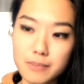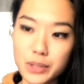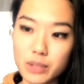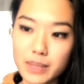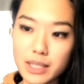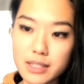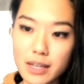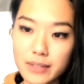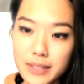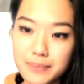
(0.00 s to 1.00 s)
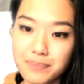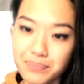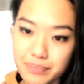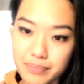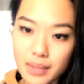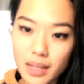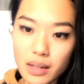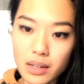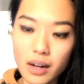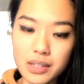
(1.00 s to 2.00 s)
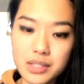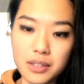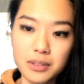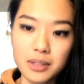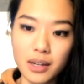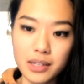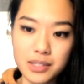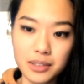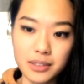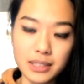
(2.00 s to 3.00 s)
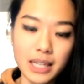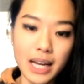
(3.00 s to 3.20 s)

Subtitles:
bishop e7, castle, h3,